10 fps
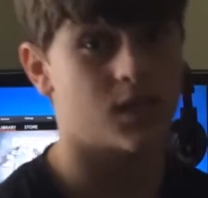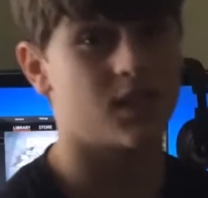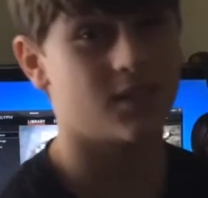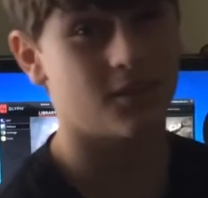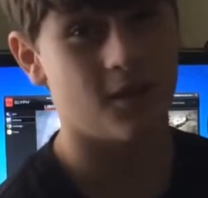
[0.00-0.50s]
I
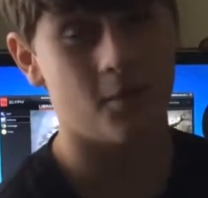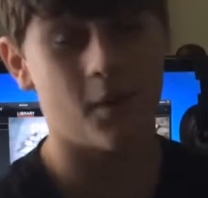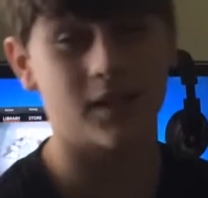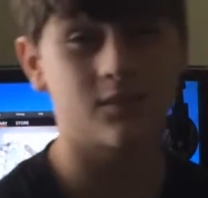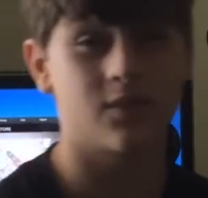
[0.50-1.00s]
think the
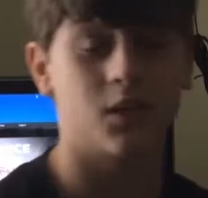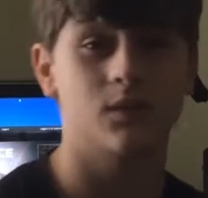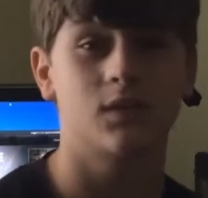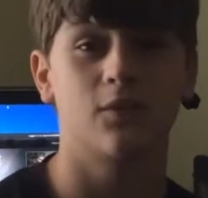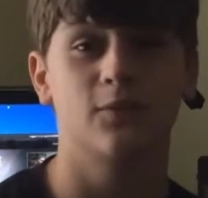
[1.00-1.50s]
unboxing video
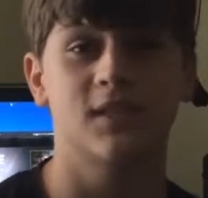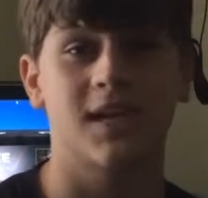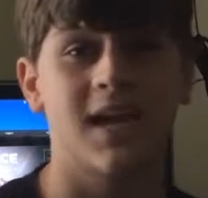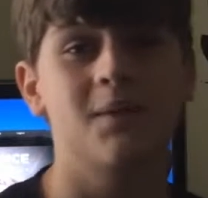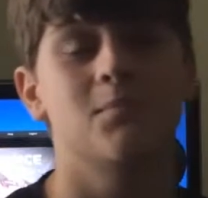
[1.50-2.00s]
itself was
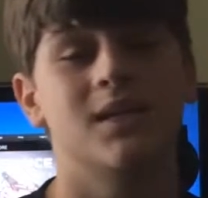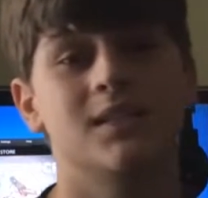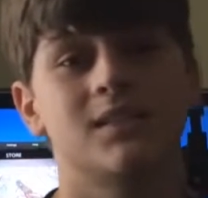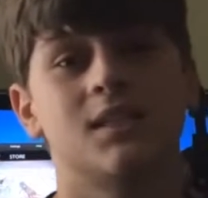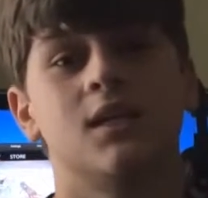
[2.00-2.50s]
like 8
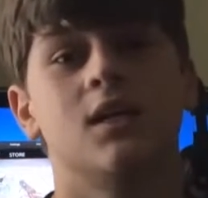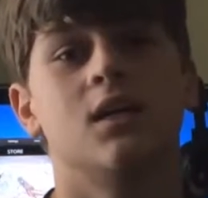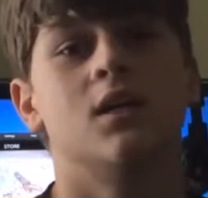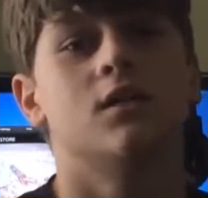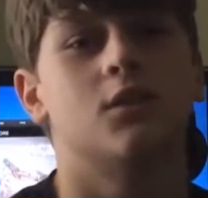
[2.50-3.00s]
minutes.
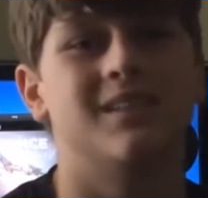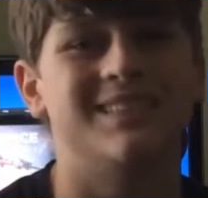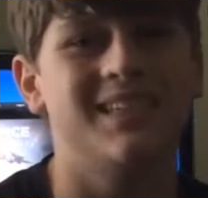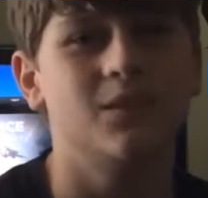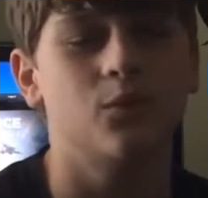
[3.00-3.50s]
So I
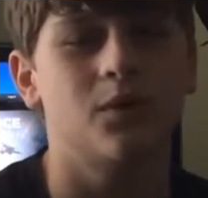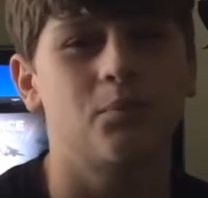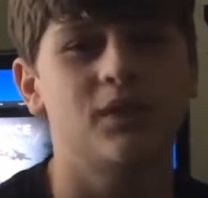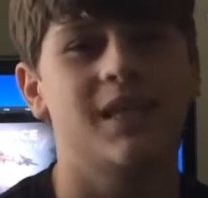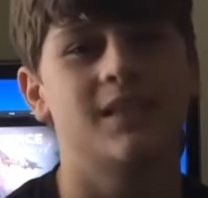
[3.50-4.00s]
didn't
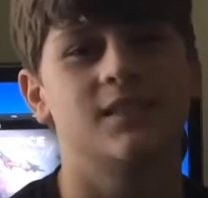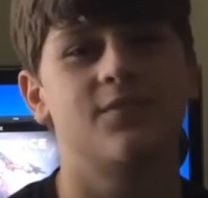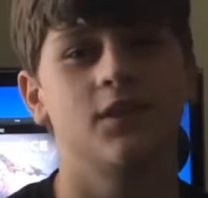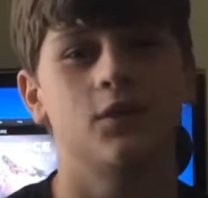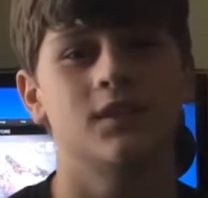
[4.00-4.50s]
want to put that in
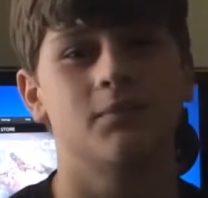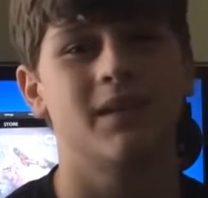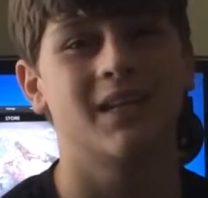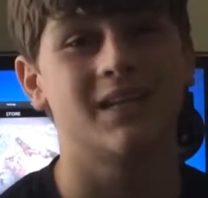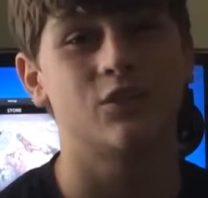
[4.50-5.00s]
this video because it
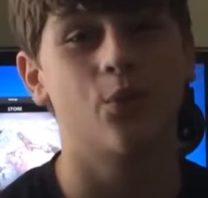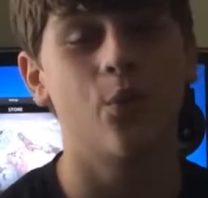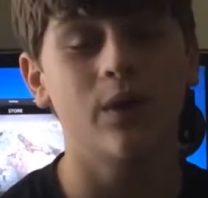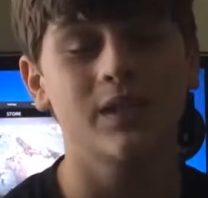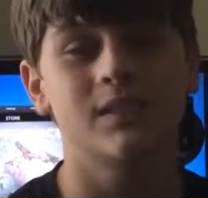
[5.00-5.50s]
made it like
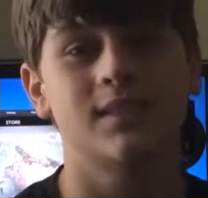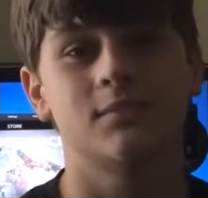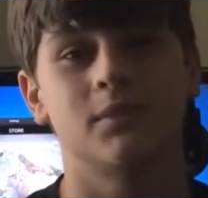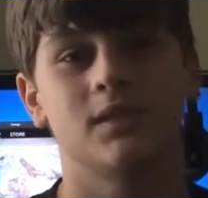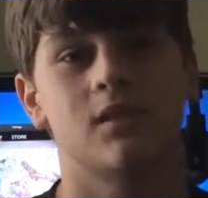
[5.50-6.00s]

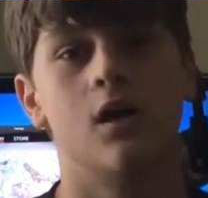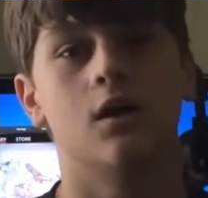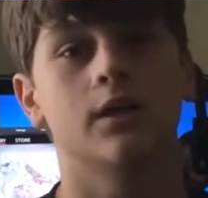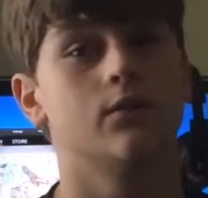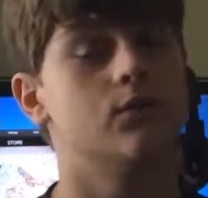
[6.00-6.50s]
26 minutes
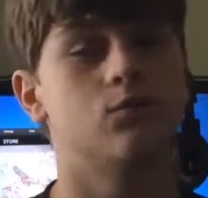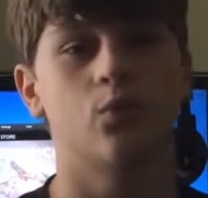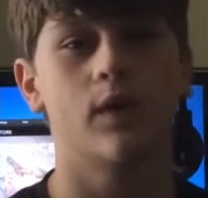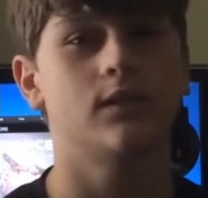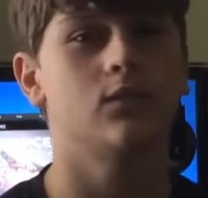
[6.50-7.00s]
long. That was
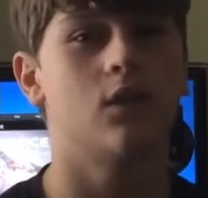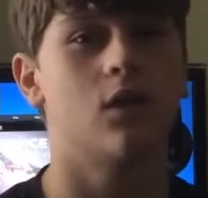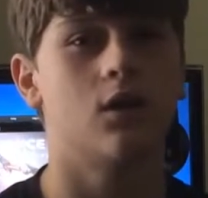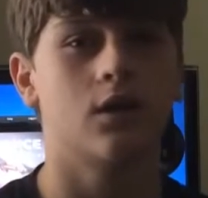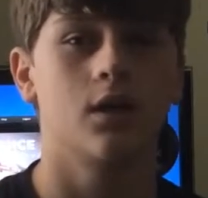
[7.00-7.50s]
way too
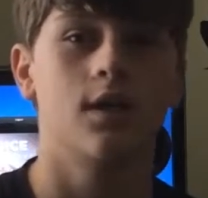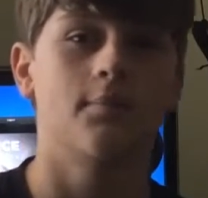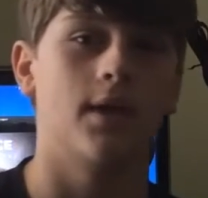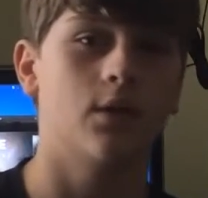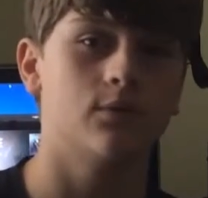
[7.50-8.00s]
long.
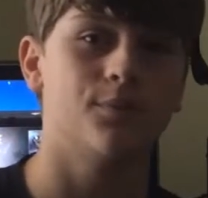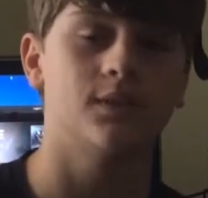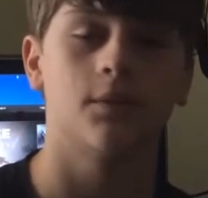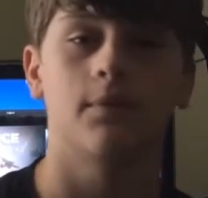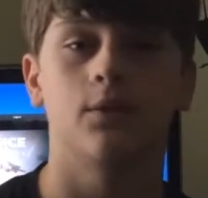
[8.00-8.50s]
My hair was
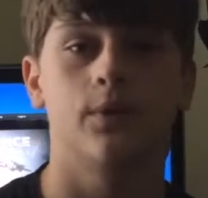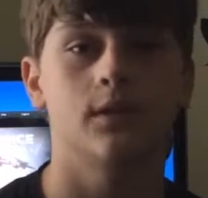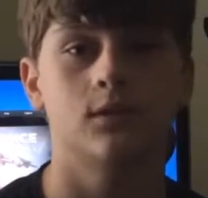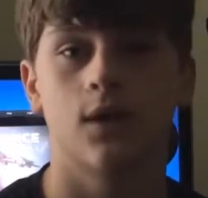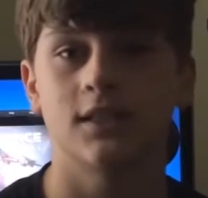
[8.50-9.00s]
messed up
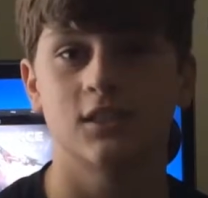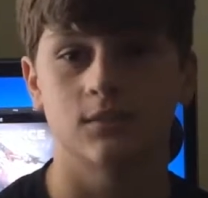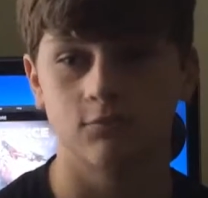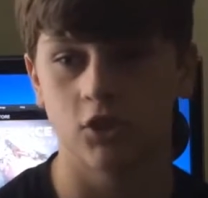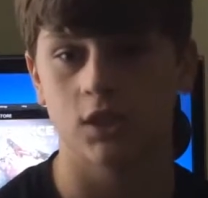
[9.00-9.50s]
anyway, so I just
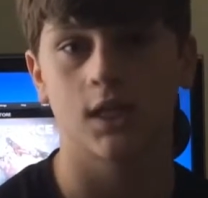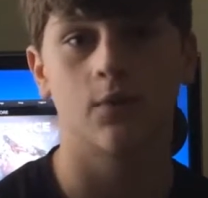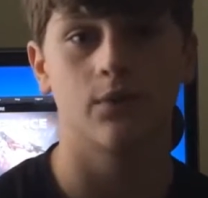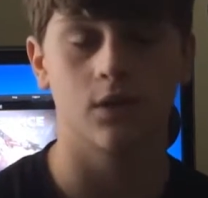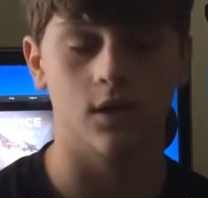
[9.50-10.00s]
took
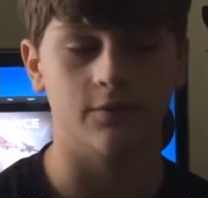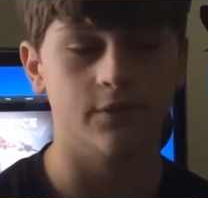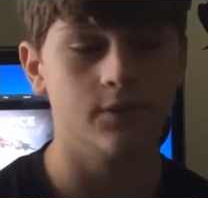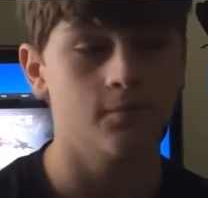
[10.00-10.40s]
that one off.